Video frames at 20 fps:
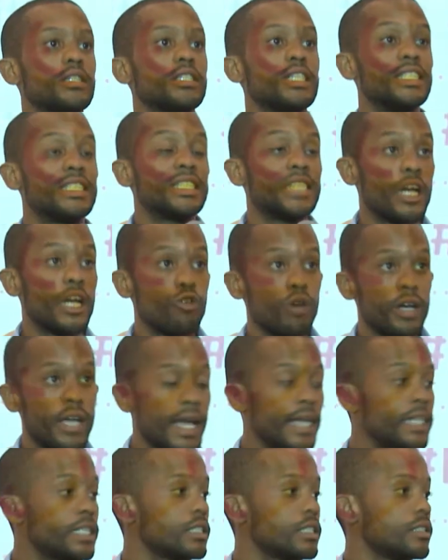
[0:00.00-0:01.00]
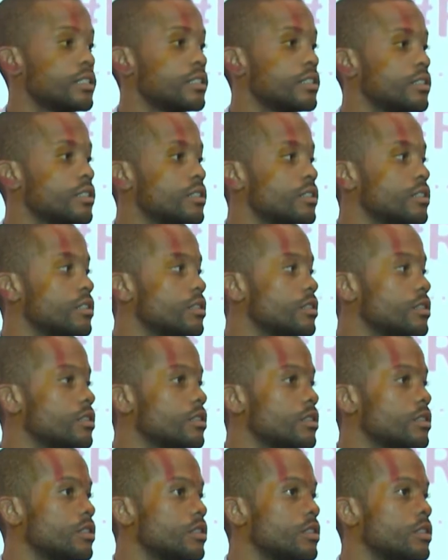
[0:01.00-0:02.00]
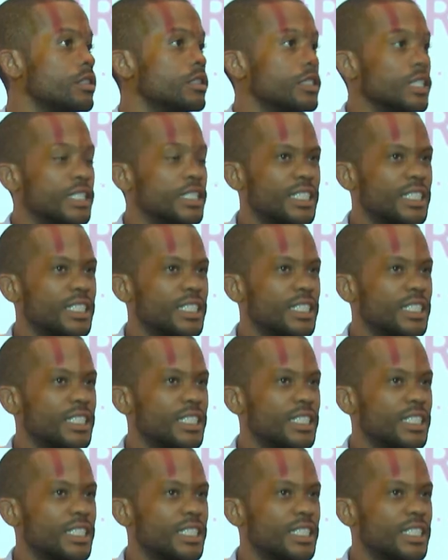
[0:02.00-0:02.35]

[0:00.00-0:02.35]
To segregate, to